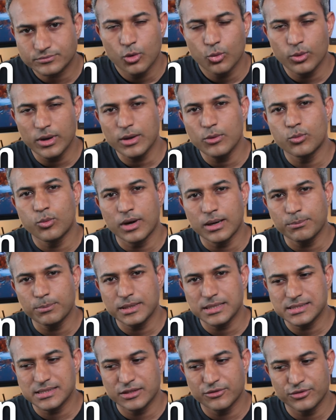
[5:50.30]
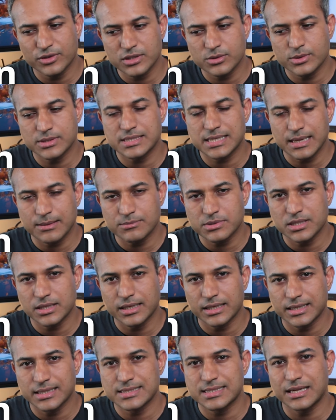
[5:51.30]
where OnePlus differs with Samsung
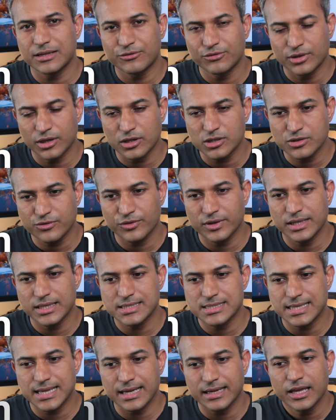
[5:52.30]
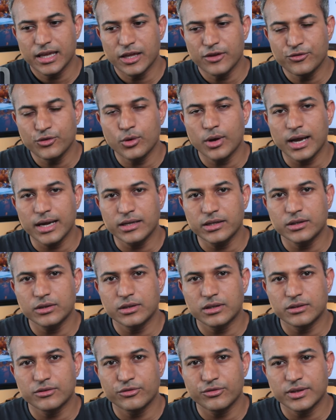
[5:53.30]
in design philosophy is that if you had to
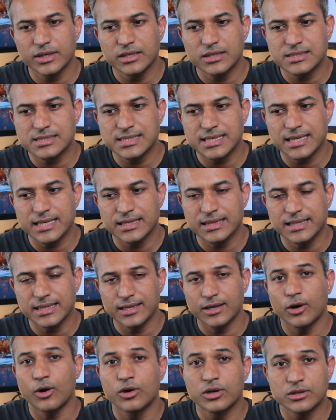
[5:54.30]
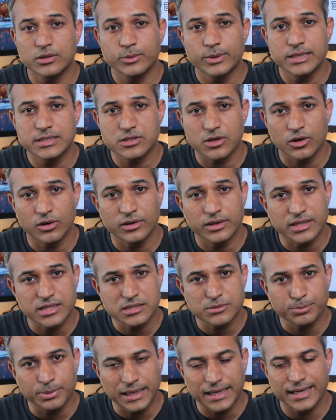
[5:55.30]
configure, say, the always on
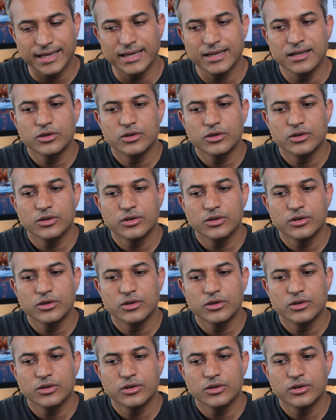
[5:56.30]
display,